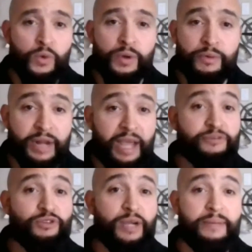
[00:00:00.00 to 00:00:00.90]
we would have
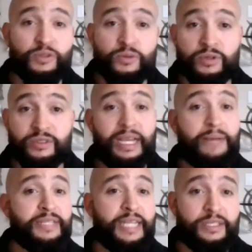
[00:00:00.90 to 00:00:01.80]
tram tours,
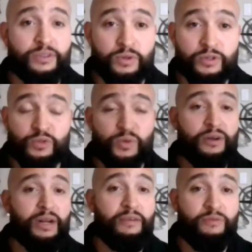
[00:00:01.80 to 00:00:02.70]
habitat tours,
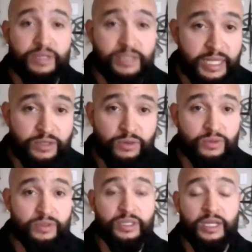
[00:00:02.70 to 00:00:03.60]
Wildlife Wednesday
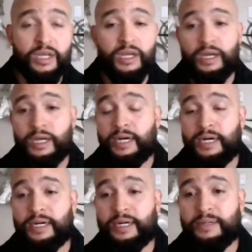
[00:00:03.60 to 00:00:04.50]
tours.
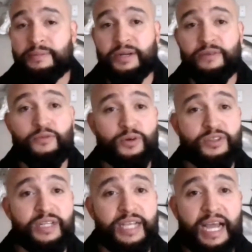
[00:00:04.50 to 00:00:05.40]

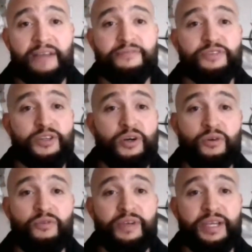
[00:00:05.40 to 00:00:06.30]
Unfortunately, after
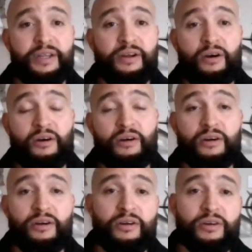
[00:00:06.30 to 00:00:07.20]
COVID,
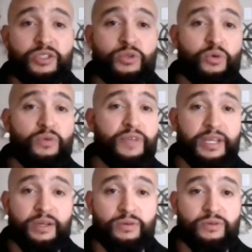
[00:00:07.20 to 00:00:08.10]
our tour
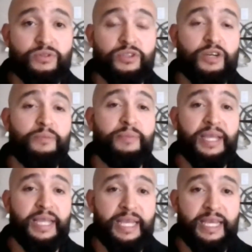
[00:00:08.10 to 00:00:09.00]
vehicles took a
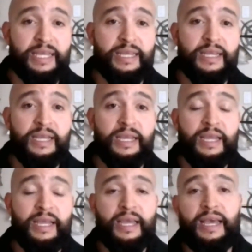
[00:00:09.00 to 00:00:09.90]
big hit,
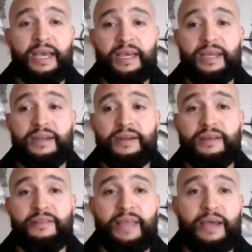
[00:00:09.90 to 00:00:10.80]
and
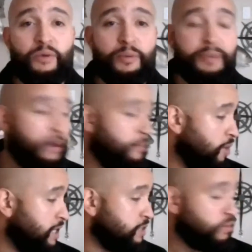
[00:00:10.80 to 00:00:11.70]
that repair
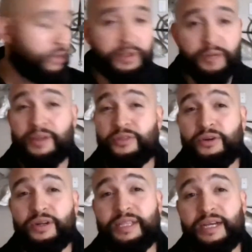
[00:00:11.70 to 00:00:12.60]
price would have been about
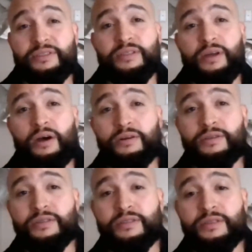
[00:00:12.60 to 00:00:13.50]
$30,000